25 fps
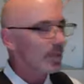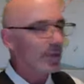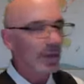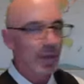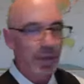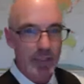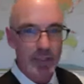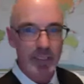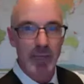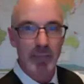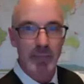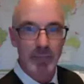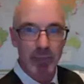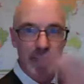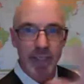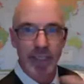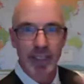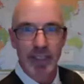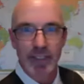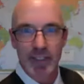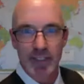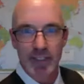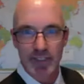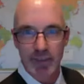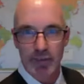Because I'm
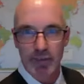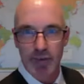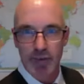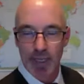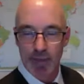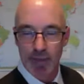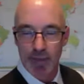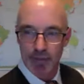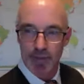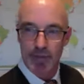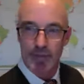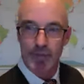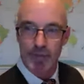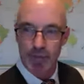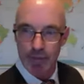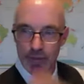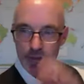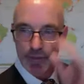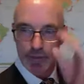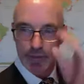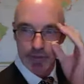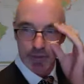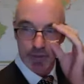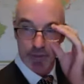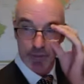bringing this around to,
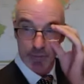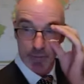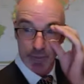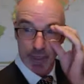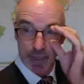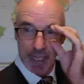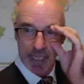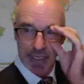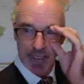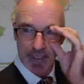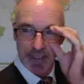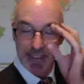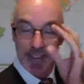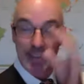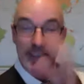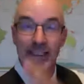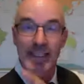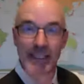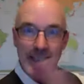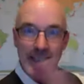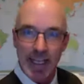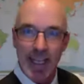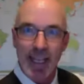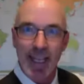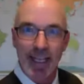to, to branding
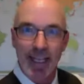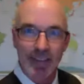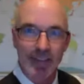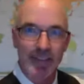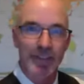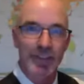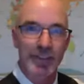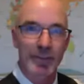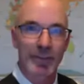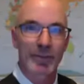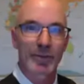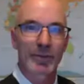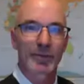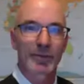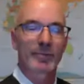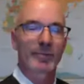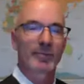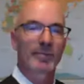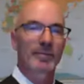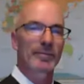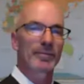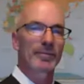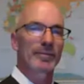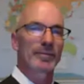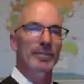and to
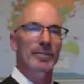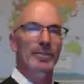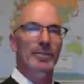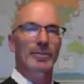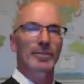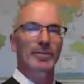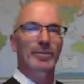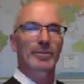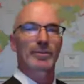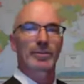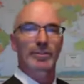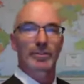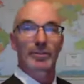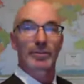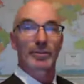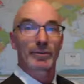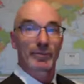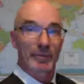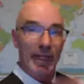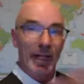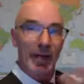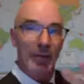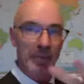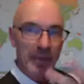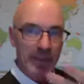to to
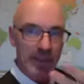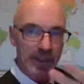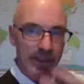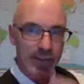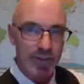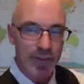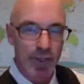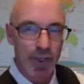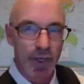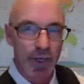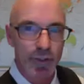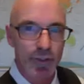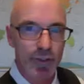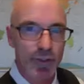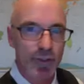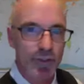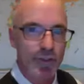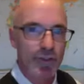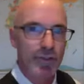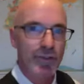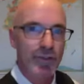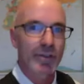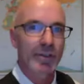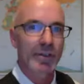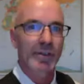helping these
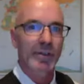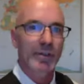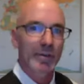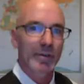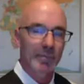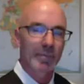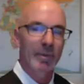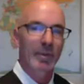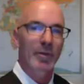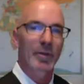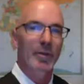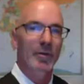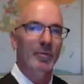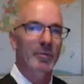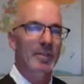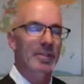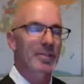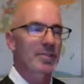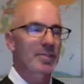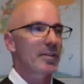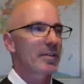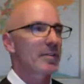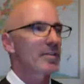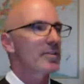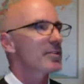coaches build their
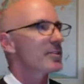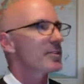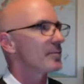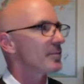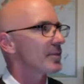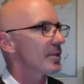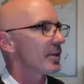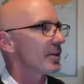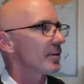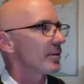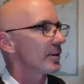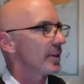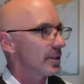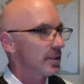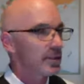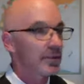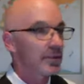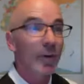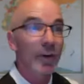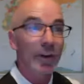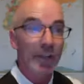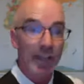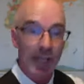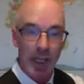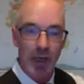business. So mm-hmm. It's
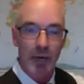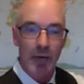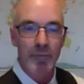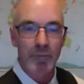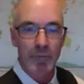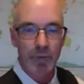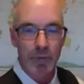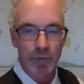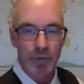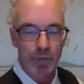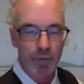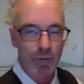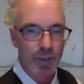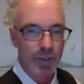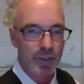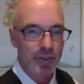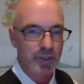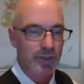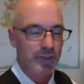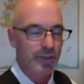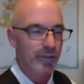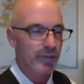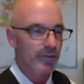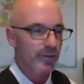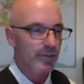very helpful for us
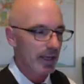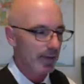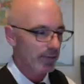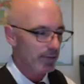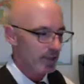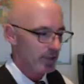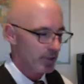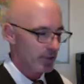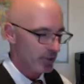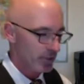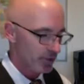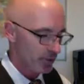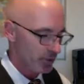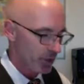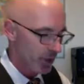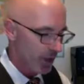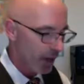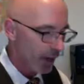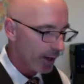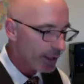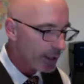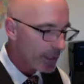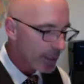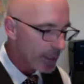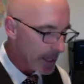to have this
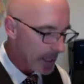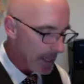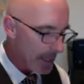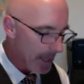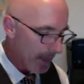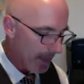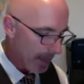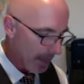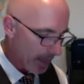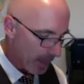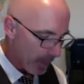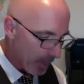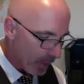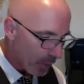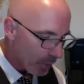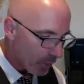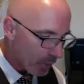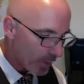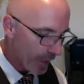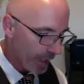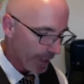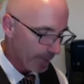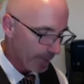talk. Great. Okay.